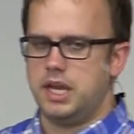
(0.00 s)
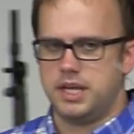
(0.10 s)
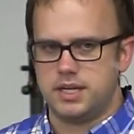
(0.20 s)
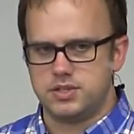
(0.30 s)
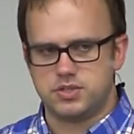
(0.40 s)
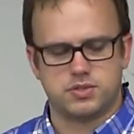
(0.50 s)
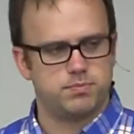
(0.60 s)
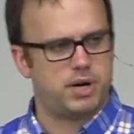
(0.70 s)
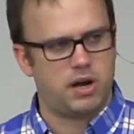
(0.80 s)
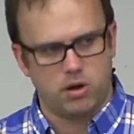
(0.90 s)
It
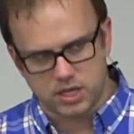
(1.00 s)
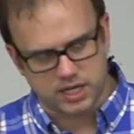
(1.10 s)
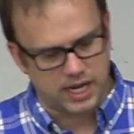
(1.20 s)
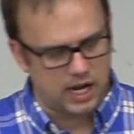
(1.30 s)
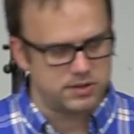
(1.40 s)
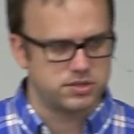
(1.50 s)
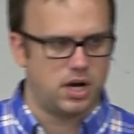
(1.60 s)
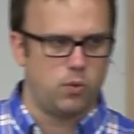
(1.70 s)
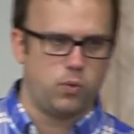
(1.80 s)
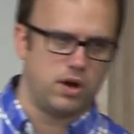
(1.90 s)
is, by all accounts,
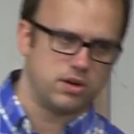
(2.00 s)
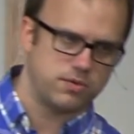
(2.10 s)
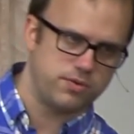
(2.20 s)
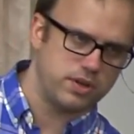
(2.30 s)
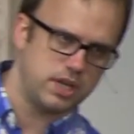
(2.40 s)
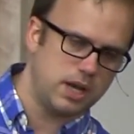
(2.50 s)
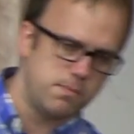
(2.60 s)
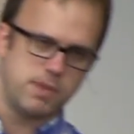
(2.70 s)
a wonderfully